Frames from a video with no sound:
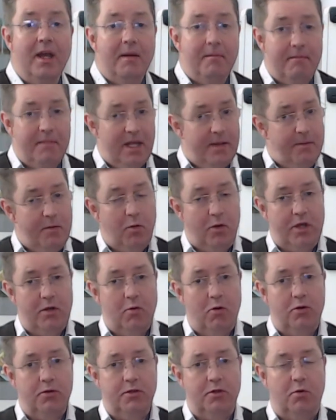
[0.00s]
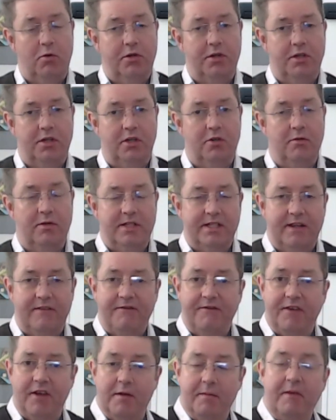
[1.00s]
Maybe what you also want to do is
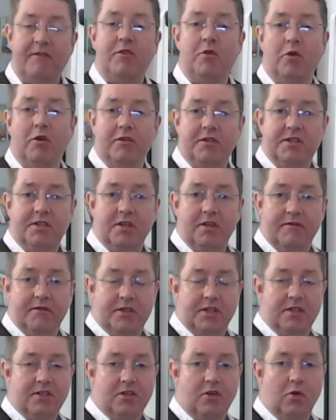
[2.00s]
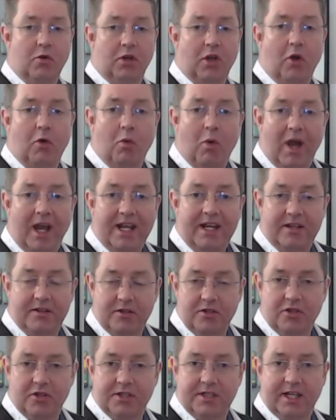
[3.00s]
if your services go a lot wider
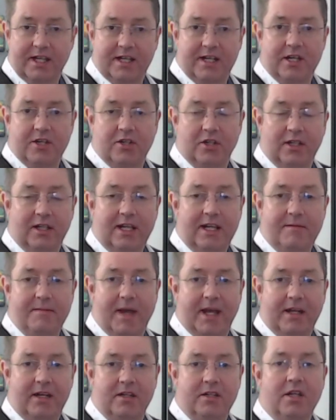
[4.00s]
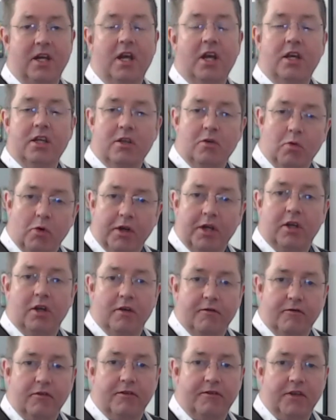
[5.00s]
than just that initial lead magnet, you want to
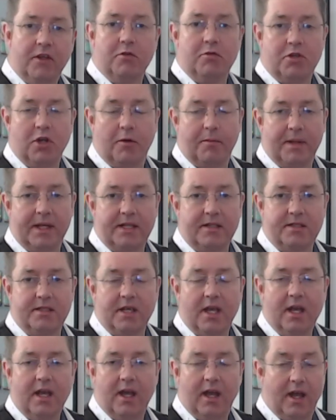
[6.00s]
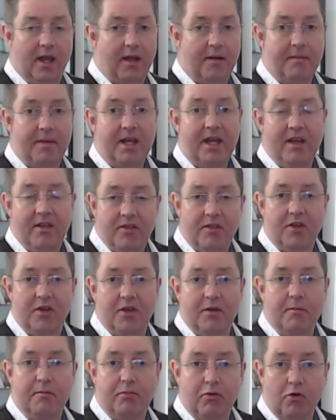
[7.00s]
cover a few topics
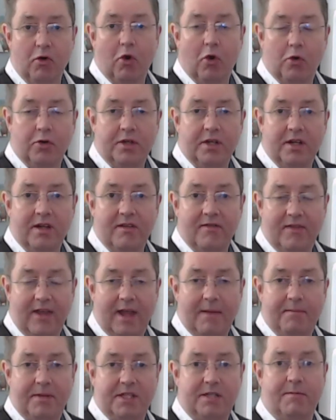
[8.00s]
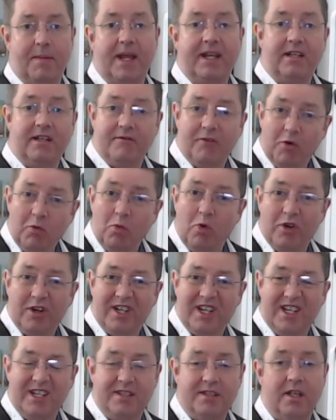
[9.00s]
that broaden their perspective on what
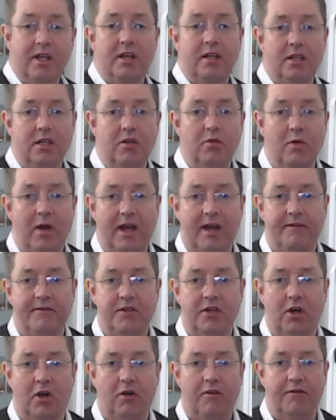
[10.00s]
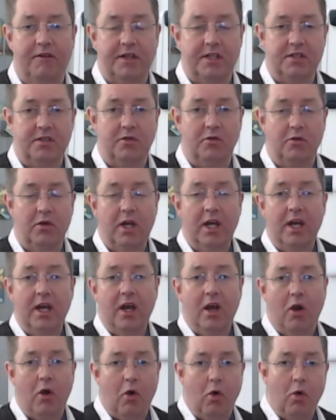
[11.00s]
it is you have to offer. So
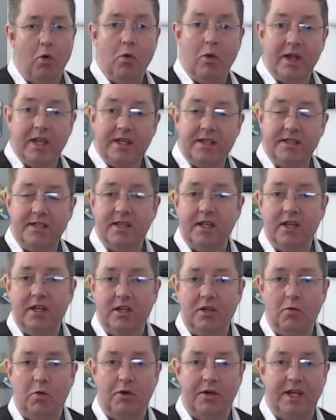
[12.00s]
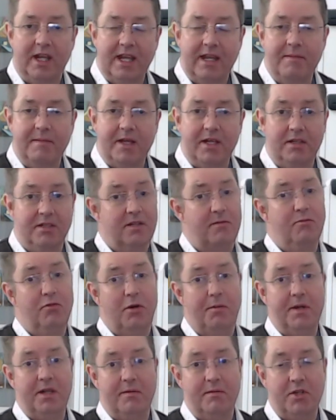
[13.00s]
always you want emails, and
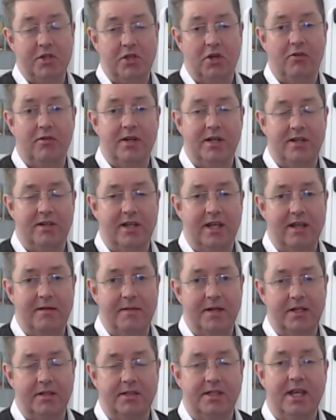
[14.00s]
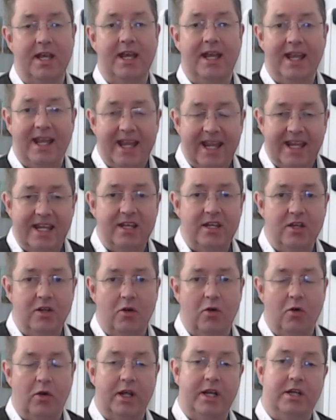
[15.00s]
probably the majority of the emails in
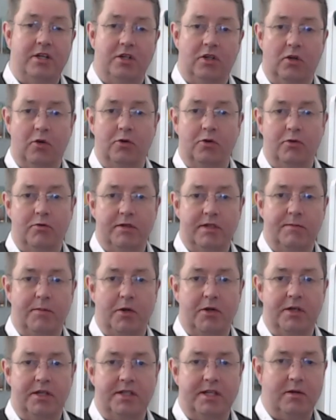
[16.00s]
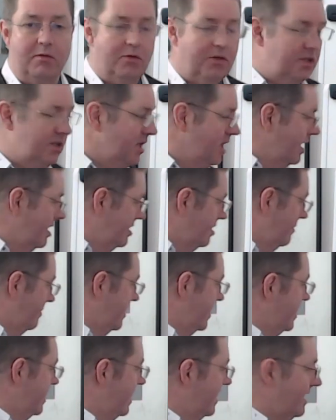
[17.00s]
your initial autoresponder sequence, to
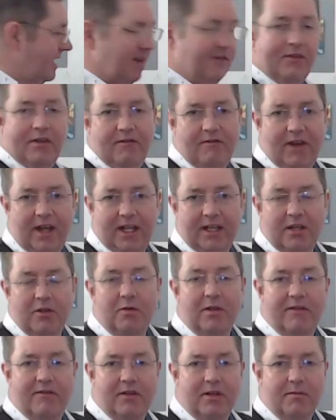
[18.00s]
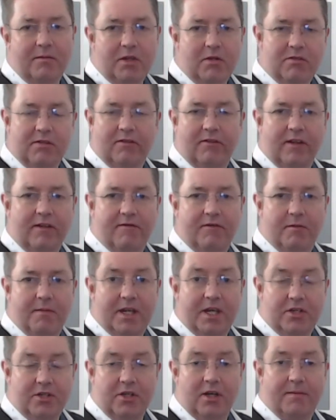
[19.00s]
be giving value, giving them useful
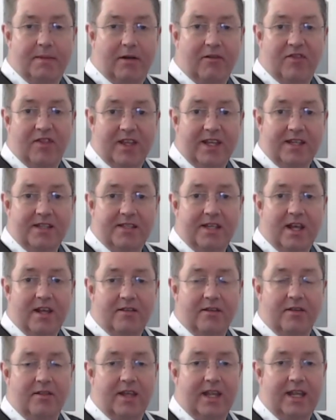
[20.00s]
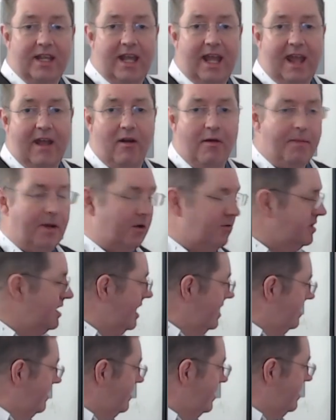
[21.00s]
information about things that they care about.
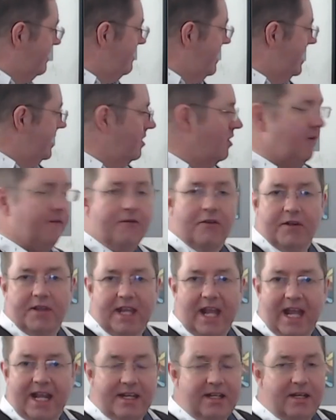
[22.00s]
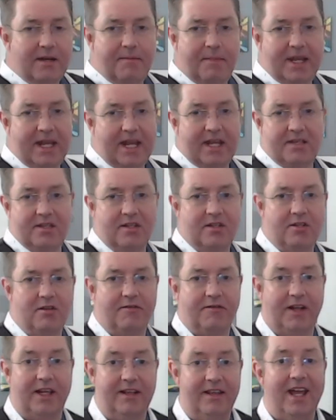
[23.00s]
Now you can make an offer at the end in a PS and
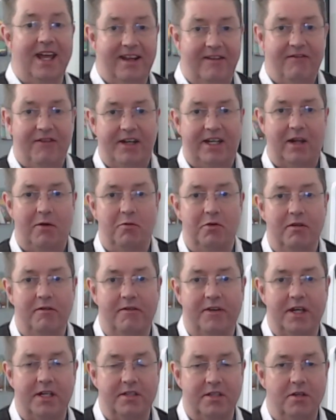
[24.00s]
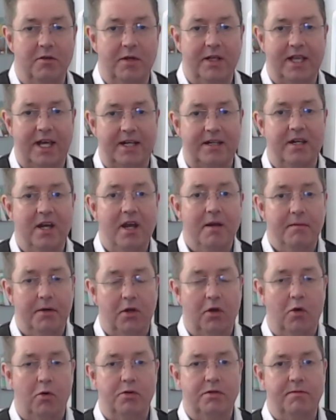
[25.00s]
stuff like that. In fact, I would advise doing that, but
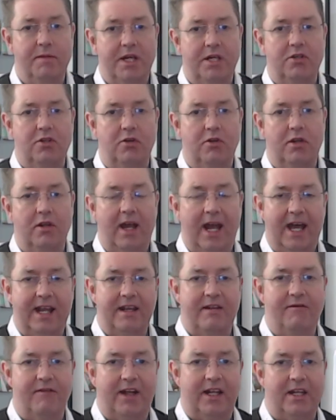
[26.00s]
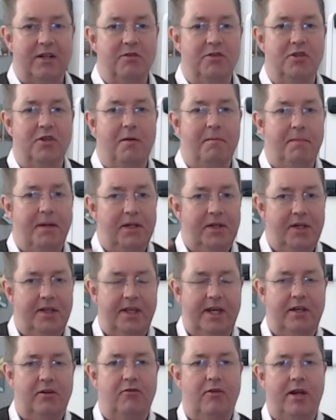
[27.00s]
always make sure you're adding value. So you're building
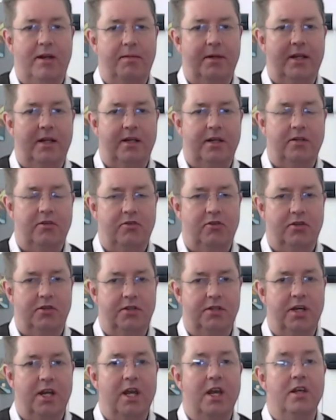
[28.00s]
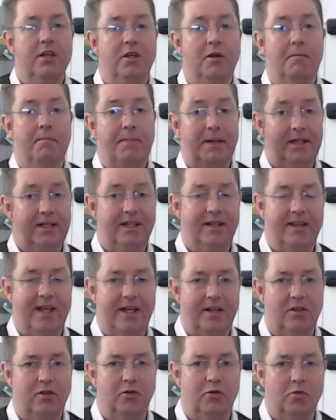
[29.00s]
that credibility and trust. You're building
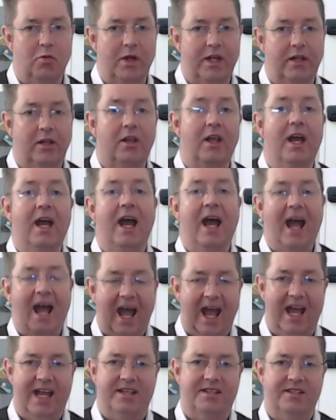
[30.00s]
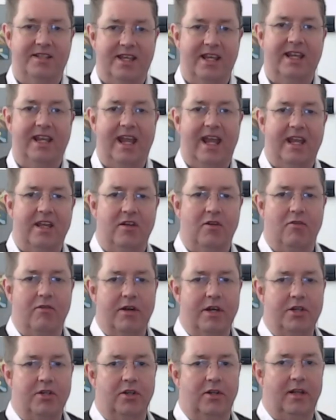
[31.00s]
that goodwill as they get your
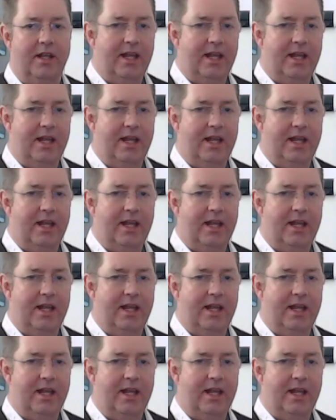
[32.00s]
initial